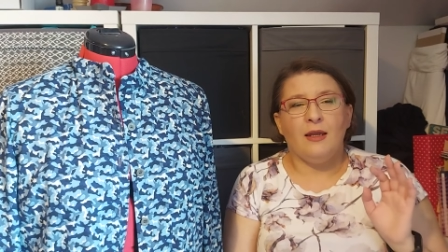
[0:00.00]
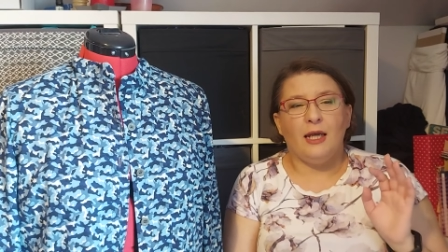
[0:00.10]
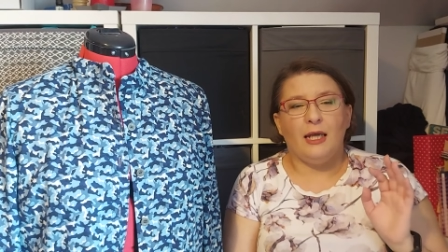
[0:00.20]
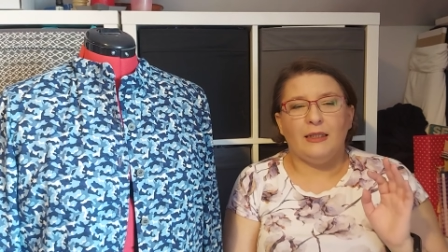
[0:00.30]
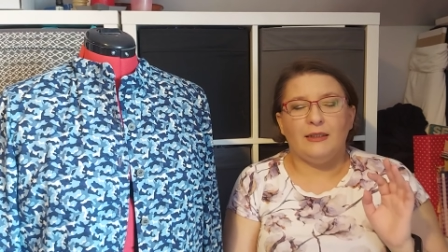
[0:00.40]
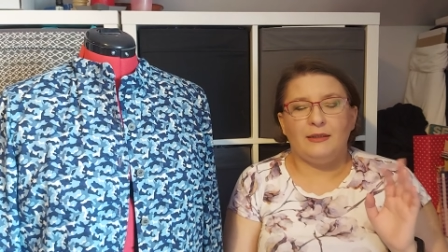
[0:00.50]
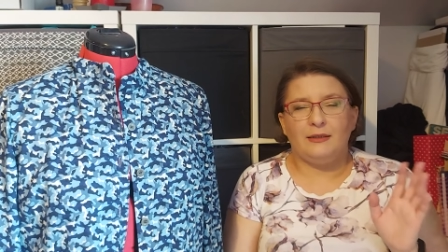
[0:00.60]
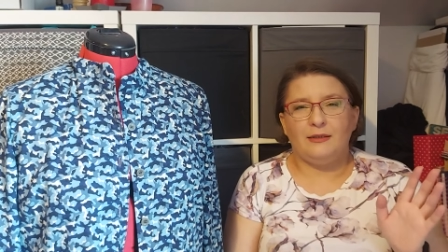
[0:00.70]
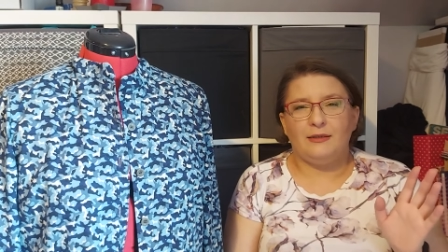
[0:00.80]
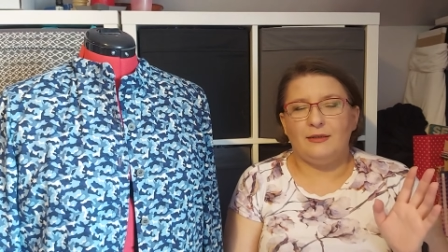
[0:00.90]
and
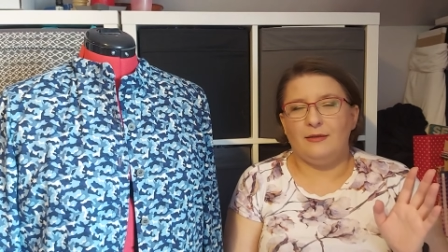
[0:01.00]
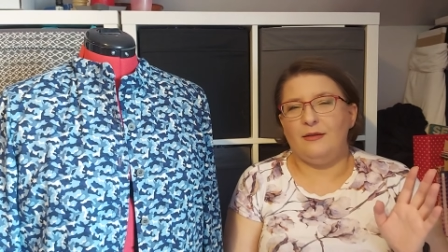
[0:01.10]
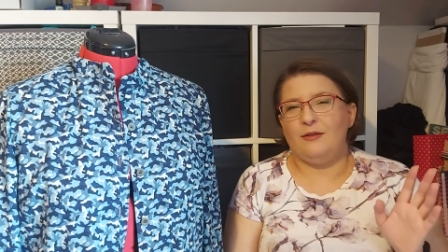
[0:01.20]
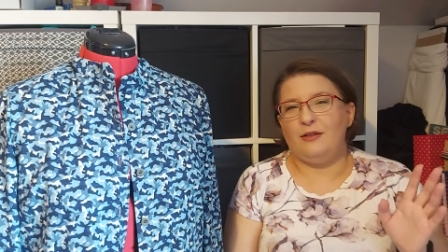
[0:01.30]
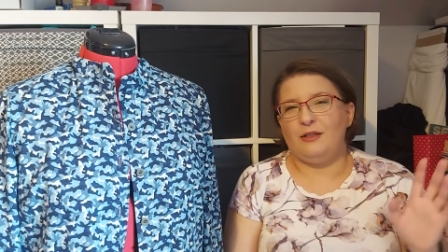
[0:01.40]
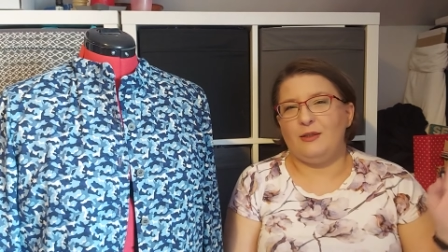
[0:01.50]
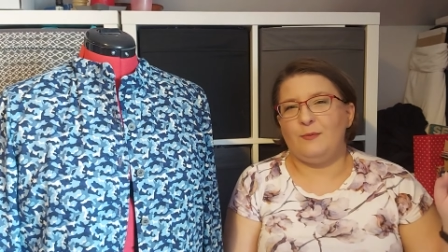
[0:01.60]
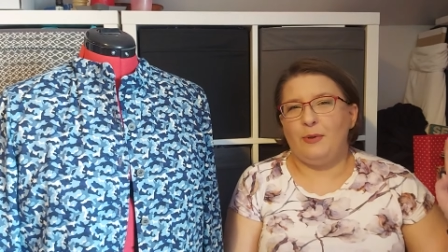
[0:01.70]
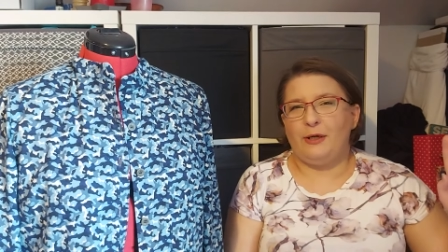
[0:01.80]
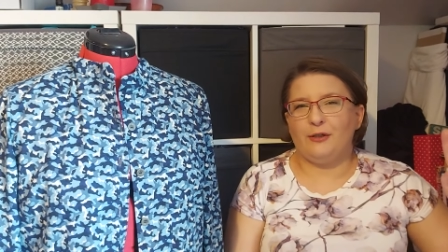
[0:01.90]
it just
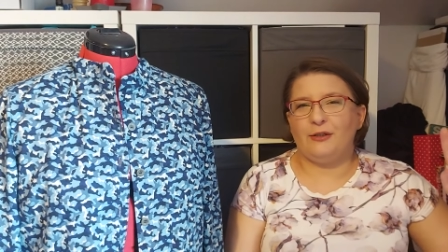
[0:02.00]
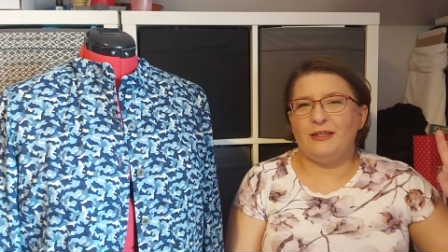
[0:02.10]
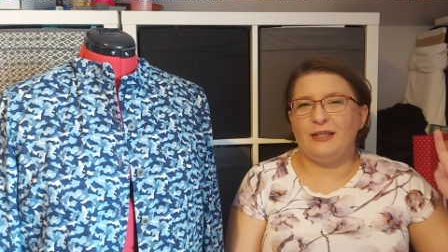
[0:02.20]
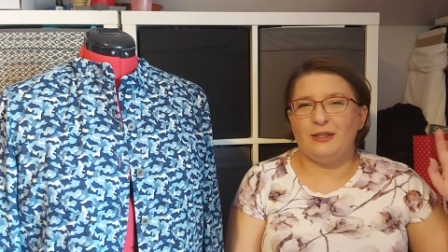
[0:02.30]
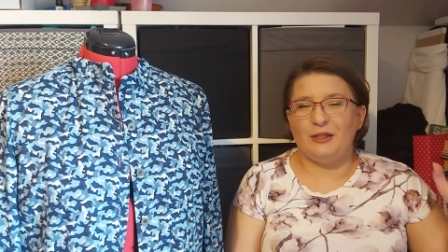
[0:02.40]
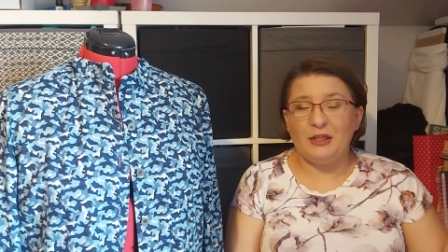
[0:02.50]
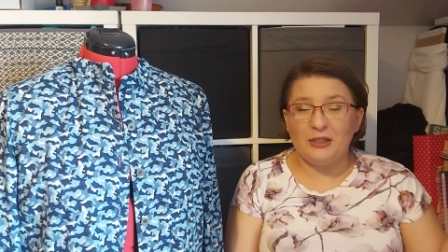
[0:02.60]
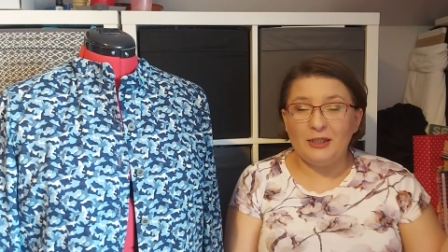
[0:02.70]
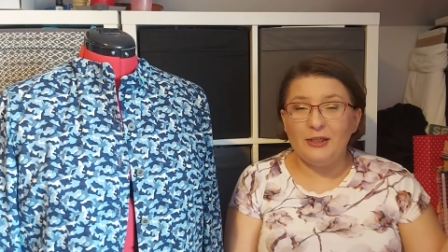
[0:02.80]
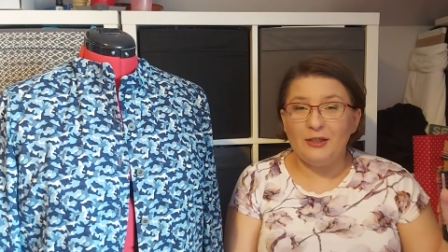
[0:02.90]
sparked a need
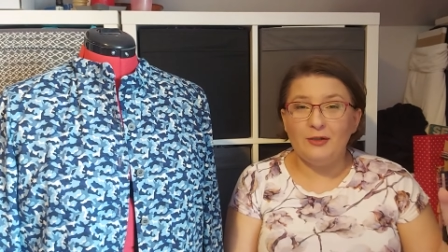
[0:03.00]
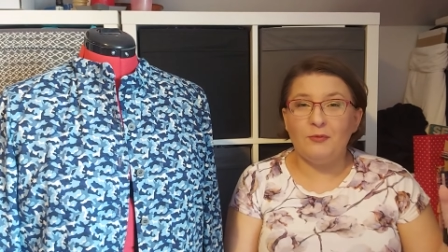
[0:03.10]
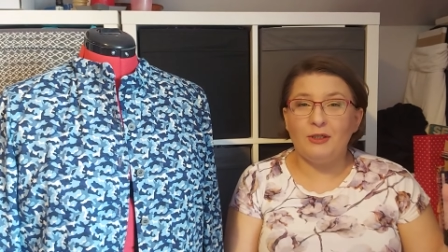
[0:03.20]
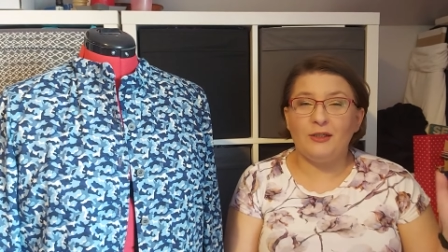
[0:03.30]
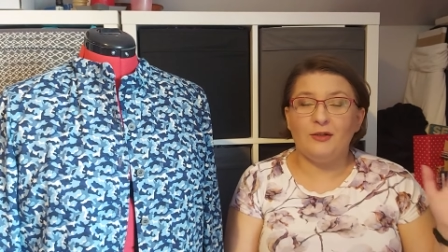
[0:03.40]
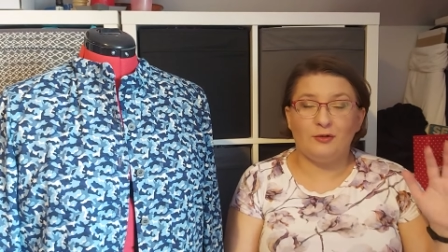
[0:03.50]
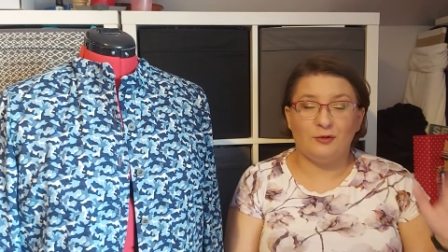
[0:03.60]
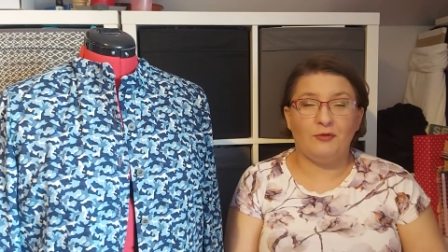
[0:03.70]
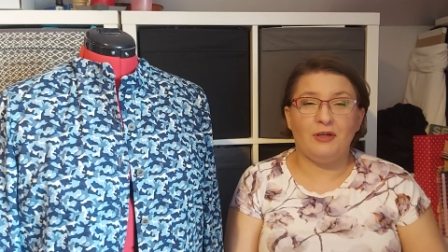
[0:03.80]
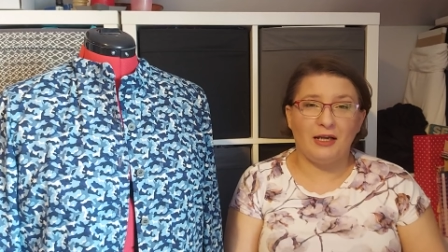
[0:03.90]
in me
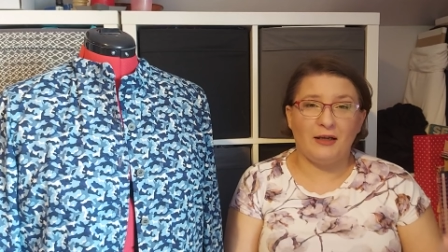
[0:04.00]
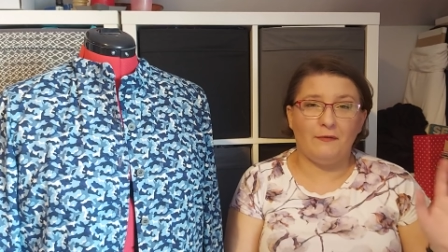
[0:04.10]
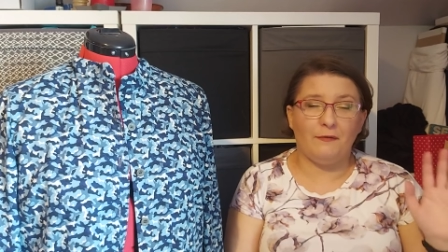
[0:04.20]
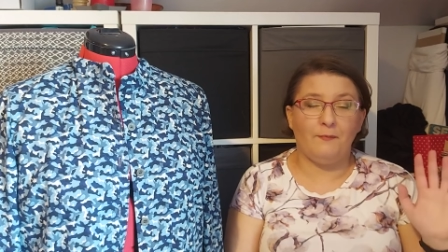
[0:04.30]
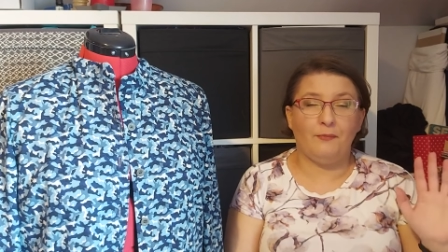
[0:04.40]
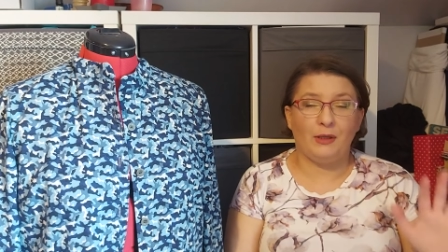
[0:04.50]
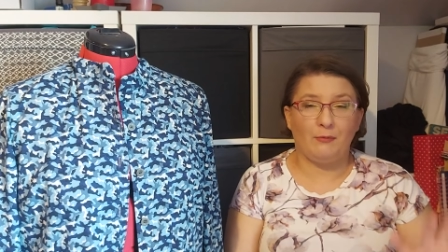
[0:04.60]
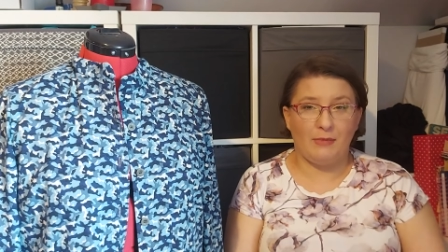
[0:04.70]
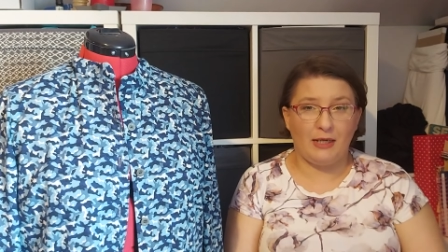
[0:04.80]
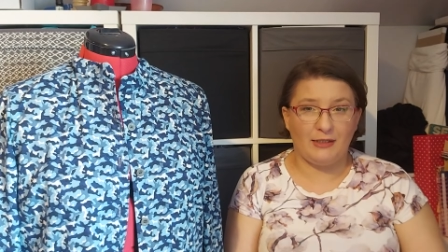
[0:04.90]
to have
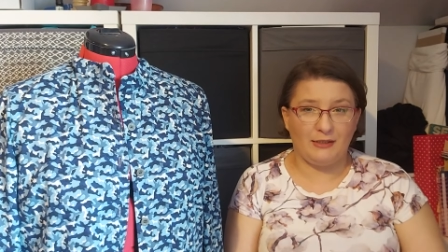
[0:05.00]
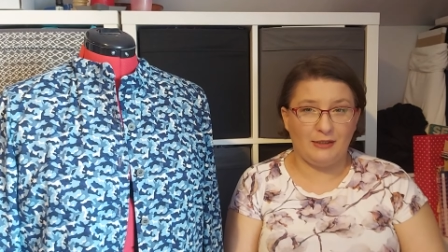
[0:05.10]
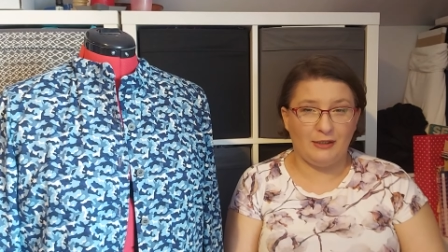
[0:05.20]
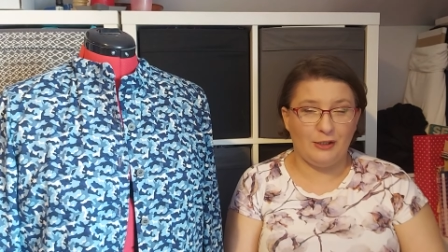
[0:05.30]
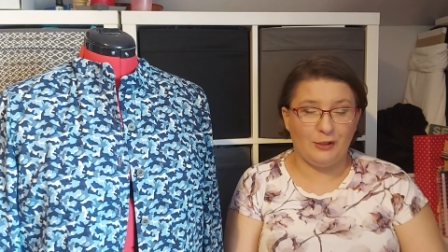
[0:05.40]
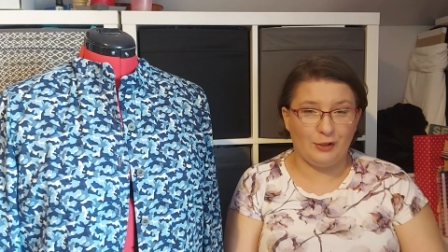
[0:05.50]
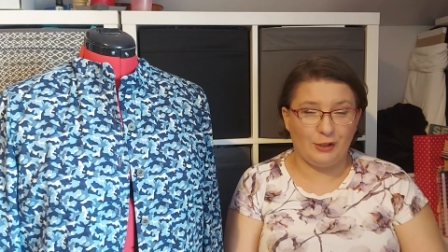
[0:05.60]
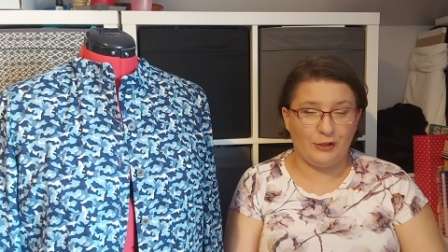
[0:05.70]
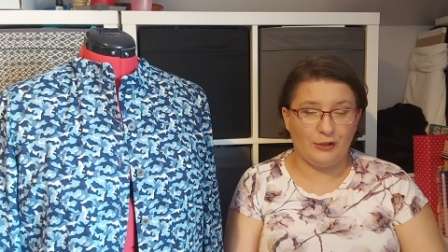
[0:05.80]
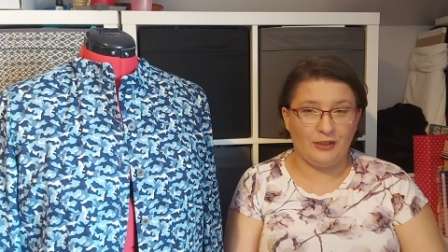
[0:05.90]
maxi
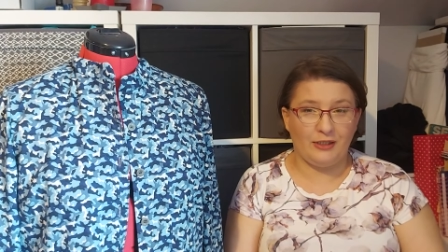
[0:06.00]
skirt